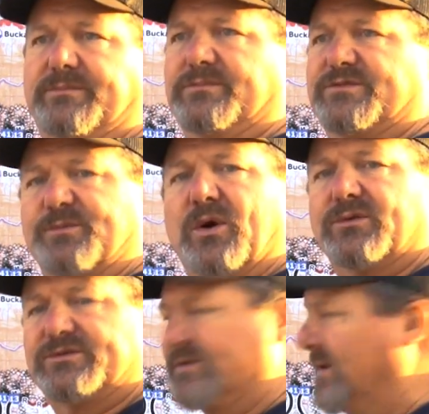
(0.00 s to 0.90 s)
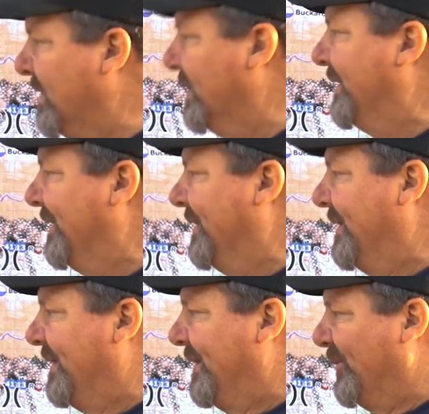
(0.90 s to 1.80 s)
smokes.
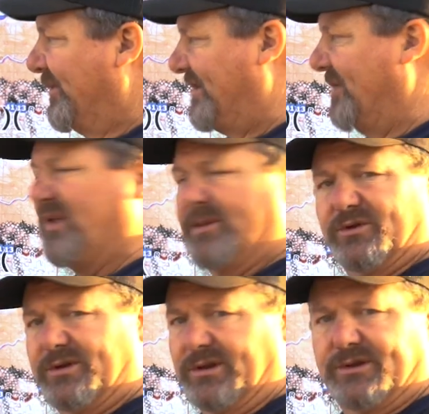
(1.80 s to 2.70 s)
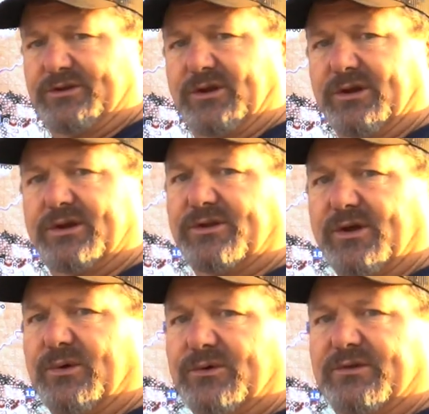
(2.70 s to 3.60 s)
We sent people to look at
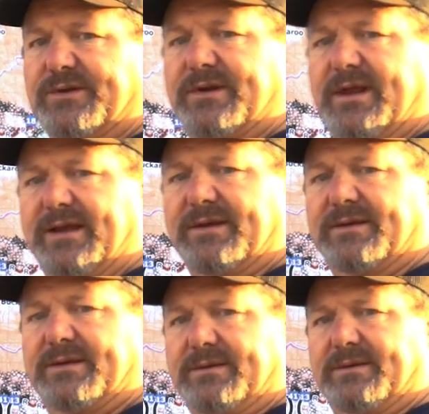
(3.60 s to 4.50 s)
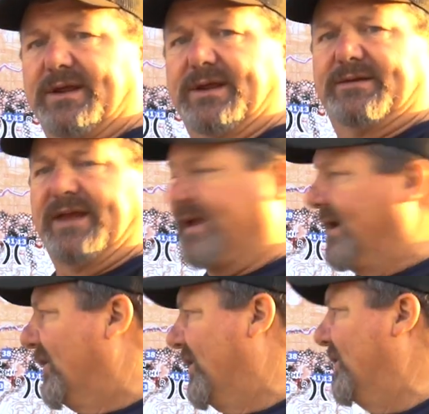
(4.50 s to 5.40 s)
those and take
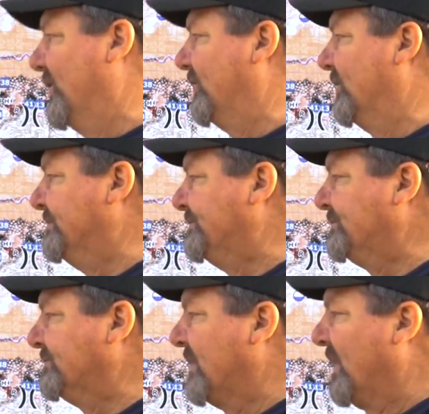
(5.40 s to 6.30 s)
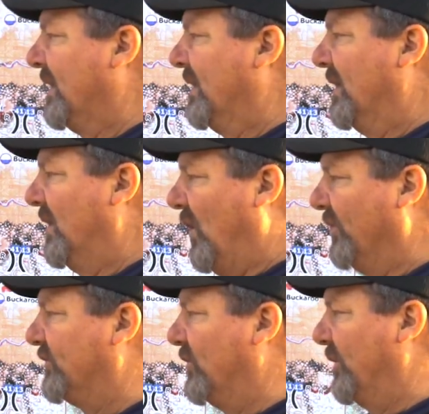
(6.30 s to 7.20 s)
care of those.
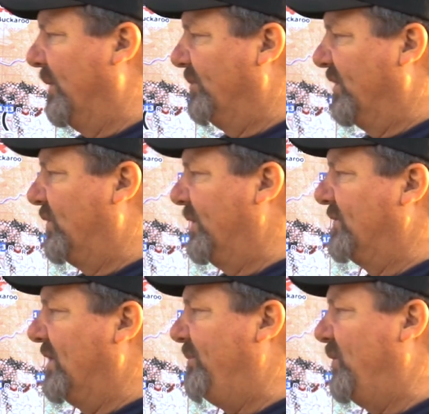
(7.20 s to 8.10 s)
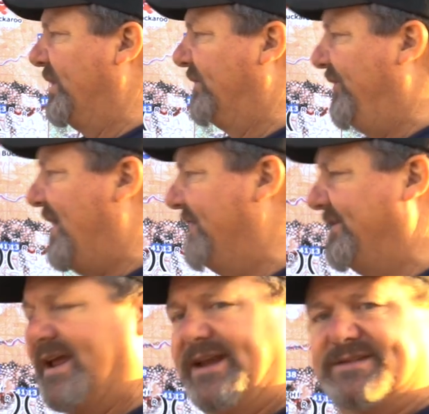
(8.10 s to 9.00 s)
Also, in between drop points 5
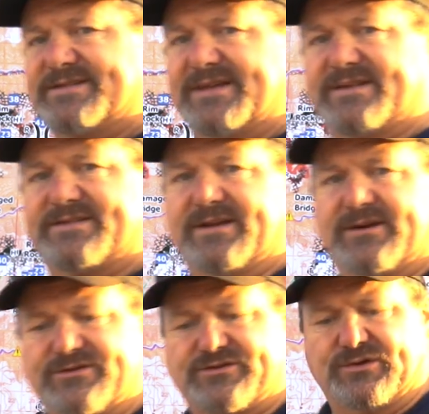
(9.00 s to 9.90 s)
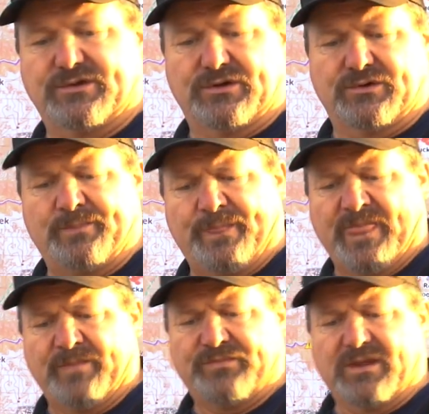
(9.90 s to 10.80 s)
and 86 there in Zulu,
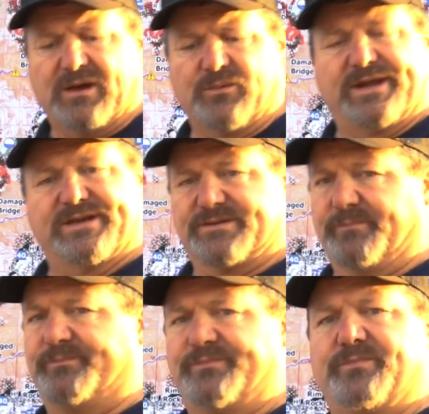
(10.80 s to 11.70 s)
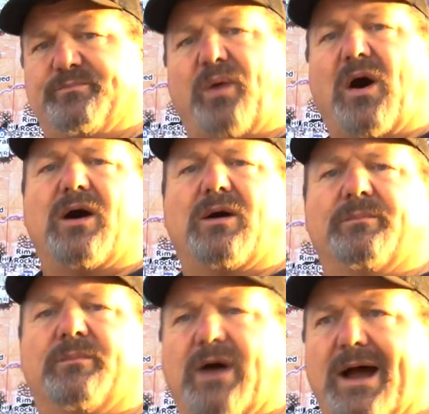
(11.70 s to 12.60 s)
we did some
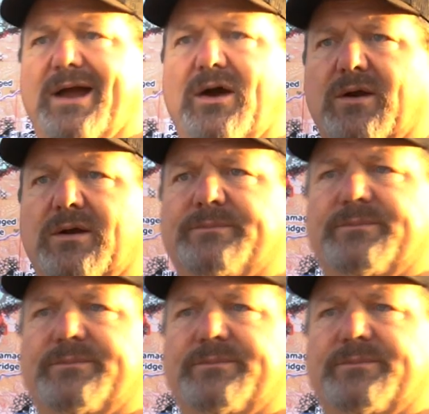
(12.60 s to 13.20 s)
palm IR,